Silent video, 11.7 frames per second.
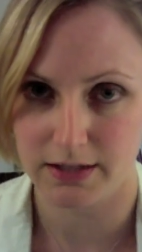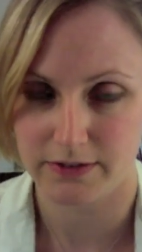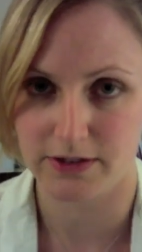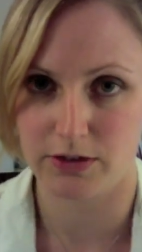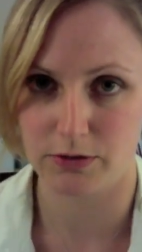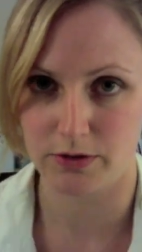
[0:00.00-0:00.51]

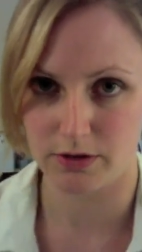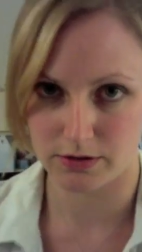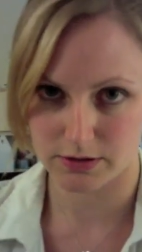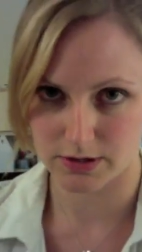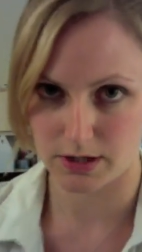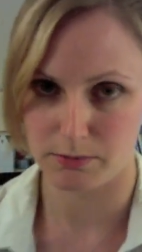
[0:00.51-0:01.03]
So there are
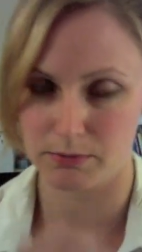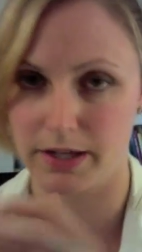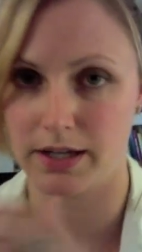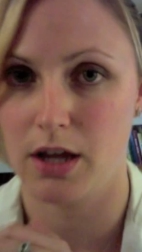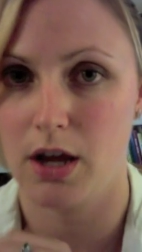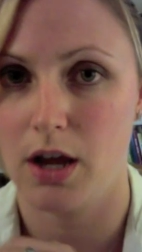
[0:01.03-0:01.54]
some,
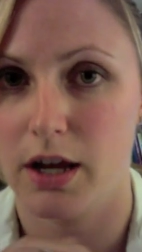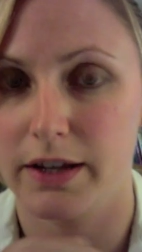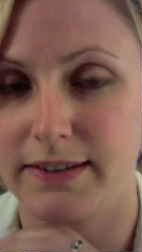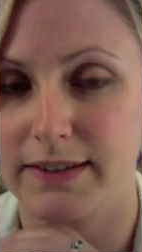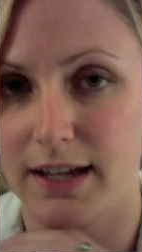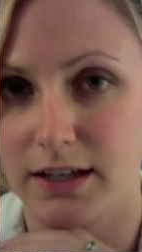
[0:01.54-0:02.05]
like a
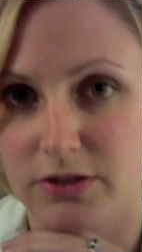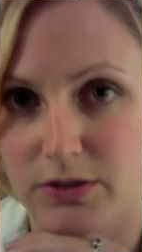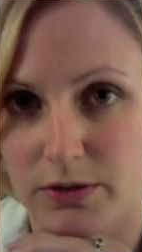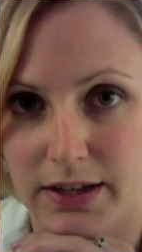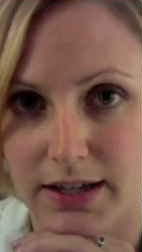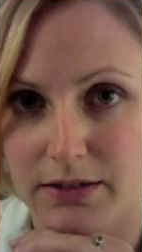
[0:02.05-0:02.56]
statue
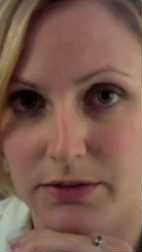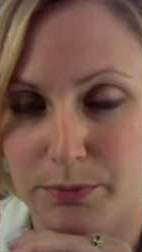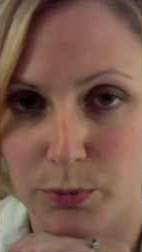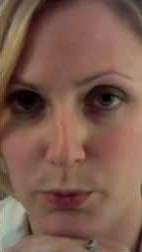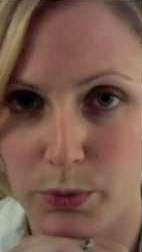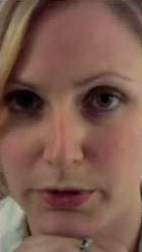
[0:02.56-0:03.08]
that
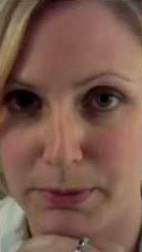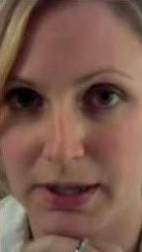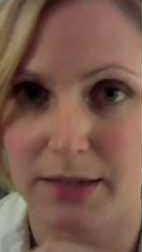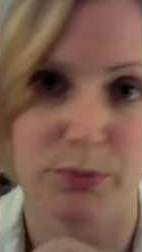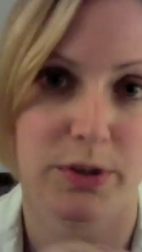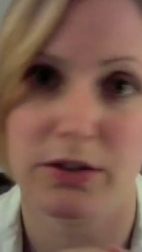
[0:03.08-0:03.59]
was
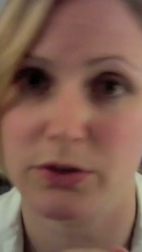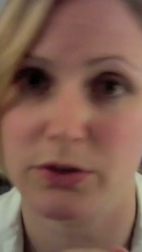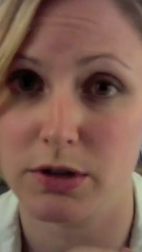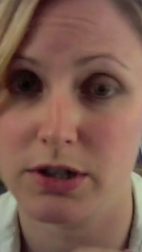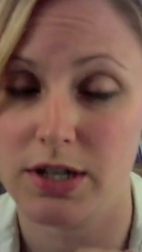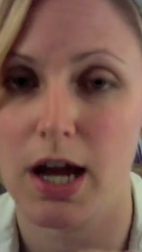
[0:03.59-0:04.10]
made in
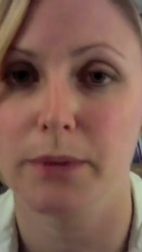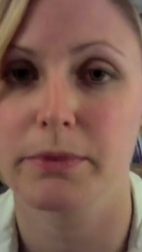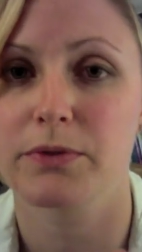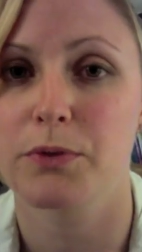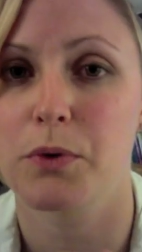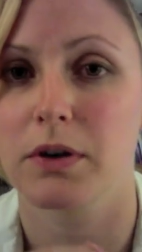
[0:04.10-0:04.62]
prehistoric
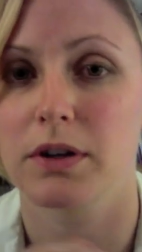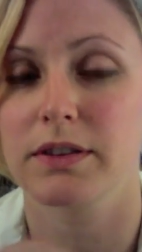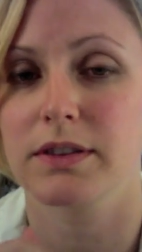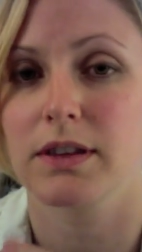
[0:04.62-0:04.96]
times for